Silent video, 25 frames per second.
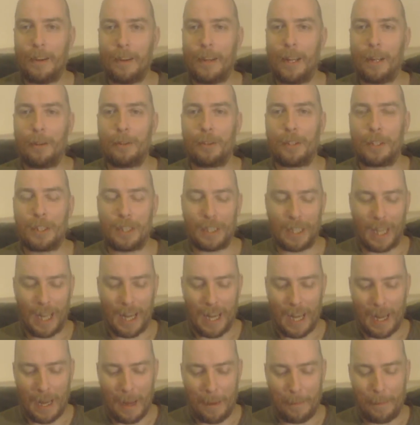I know
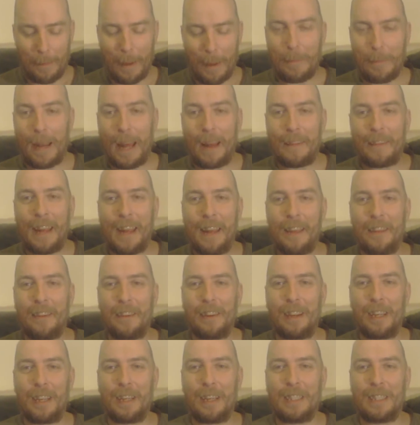there's people out there
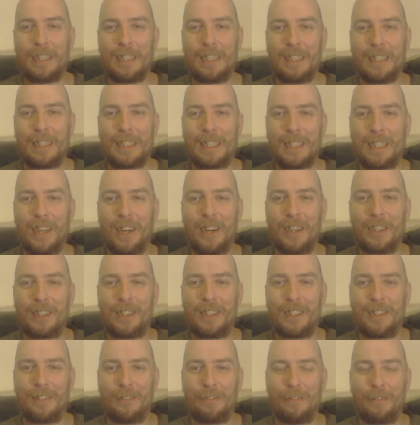that are going to
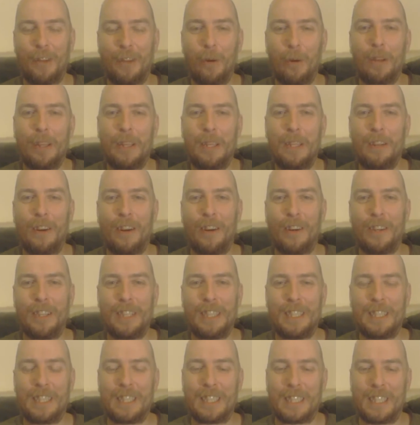start rolling their
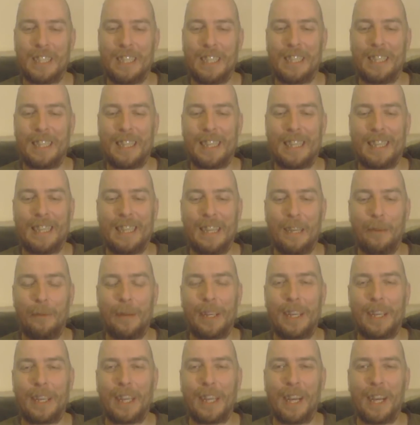eyes and thinking,
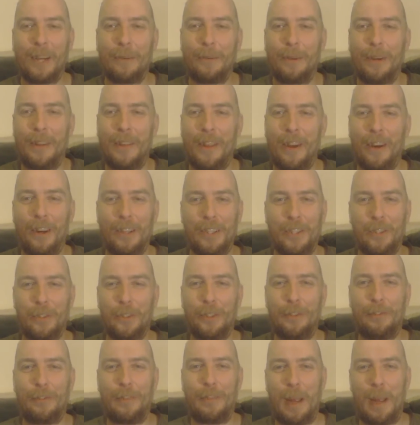here we go, the
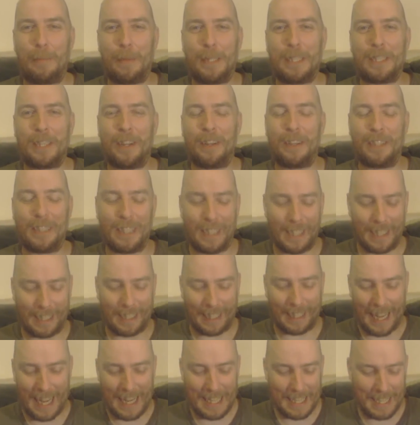IJoy rep is on
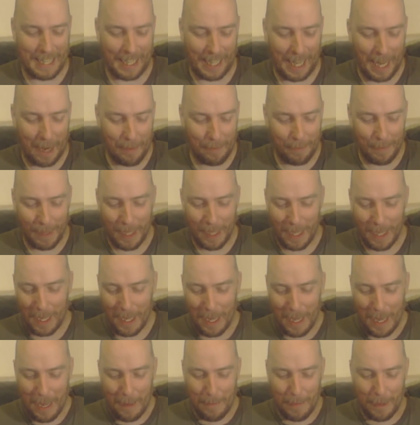the case again.
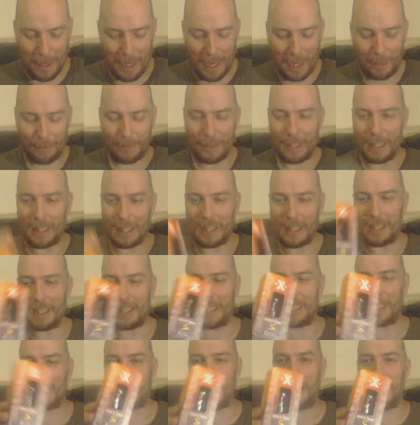But no,
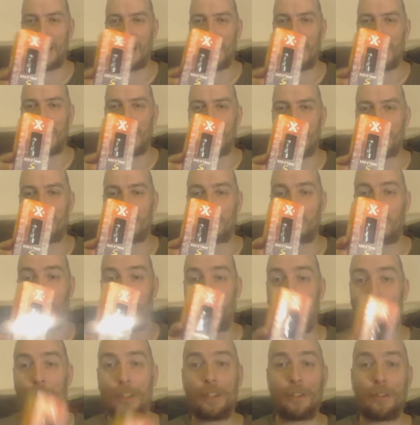this is just
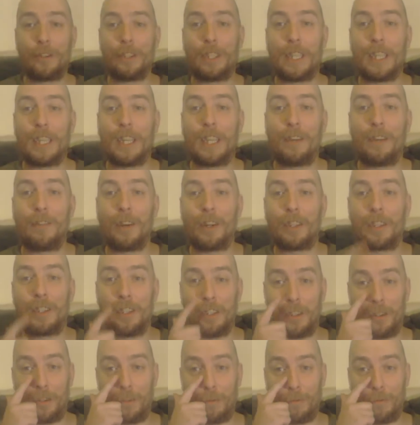one IJoy thing I've
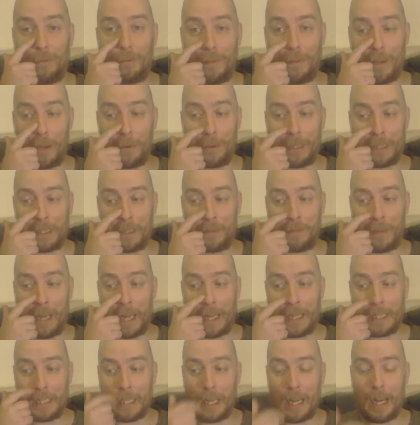got to review as of
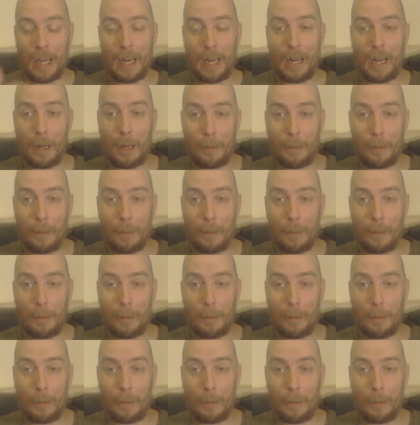late.